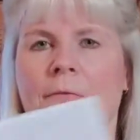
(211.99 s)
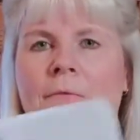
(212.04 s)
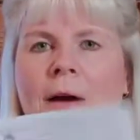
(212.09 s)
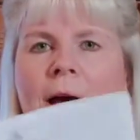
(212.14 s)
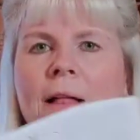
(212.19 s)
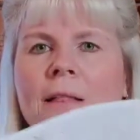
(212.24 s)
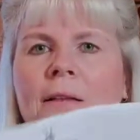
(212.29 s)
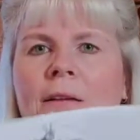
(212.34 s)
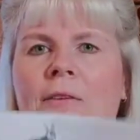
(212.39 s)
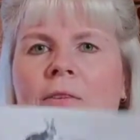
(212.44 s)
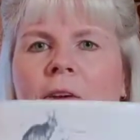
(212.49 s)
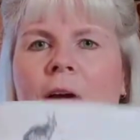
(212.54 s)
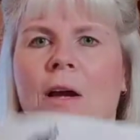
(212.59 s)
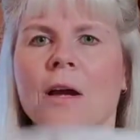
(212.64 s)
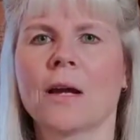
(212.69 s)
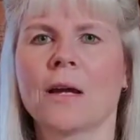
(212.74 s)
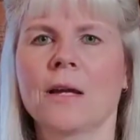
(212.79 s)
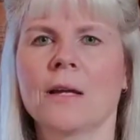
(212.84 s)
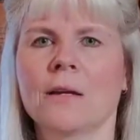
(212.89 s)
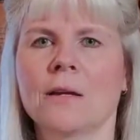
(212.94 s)

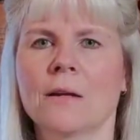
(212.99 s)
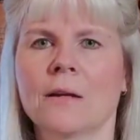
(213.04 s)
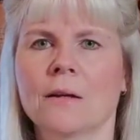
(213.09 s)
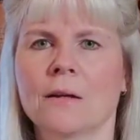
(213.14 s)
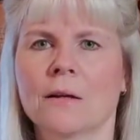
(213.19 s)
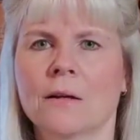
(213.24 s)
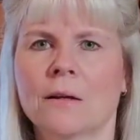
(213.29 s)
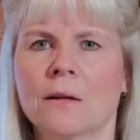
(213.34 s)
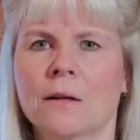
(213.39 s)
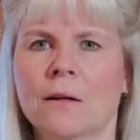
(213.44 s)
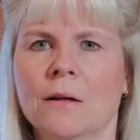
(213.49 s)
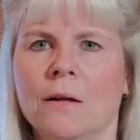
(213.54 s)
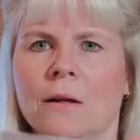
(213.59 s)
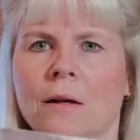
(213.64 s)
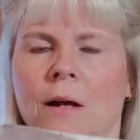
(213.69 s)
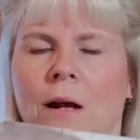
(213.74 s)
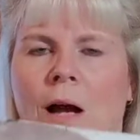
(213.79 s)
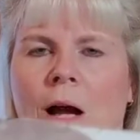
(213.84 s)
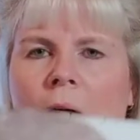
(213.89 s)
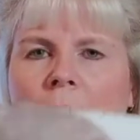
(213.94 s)
Valentine?
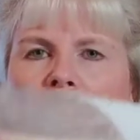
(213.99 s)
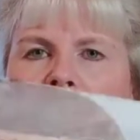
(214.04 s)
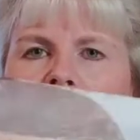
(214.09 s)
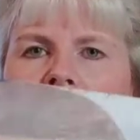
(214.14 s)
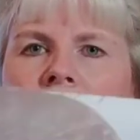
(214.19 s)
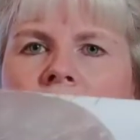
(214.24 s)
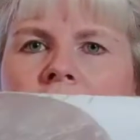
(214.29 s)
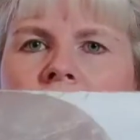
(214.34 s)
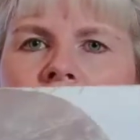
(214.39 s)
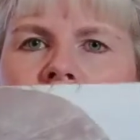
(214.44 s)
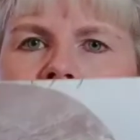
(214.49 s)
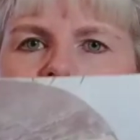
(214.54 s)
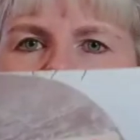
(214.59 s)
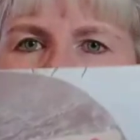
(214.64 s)
I believe it's a